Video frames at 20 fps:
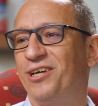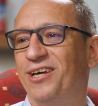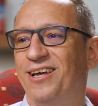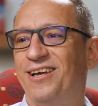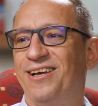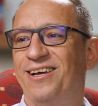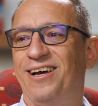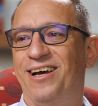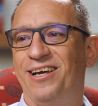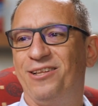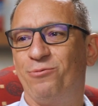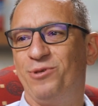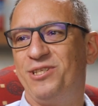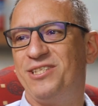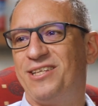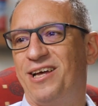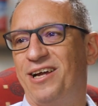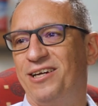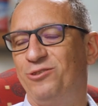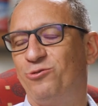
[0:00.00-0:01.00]
and we
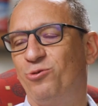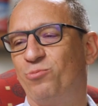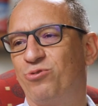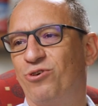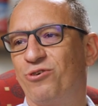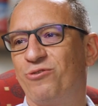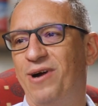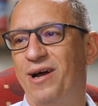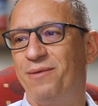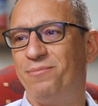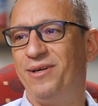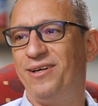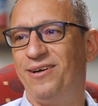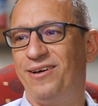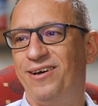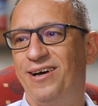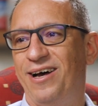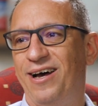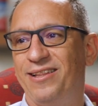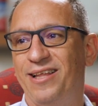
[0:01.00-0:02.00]
started to program
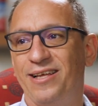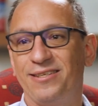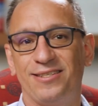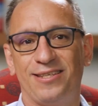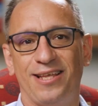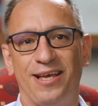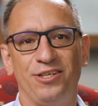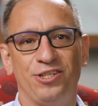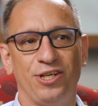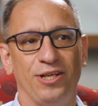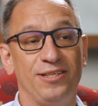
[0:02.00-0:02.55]
at that stage,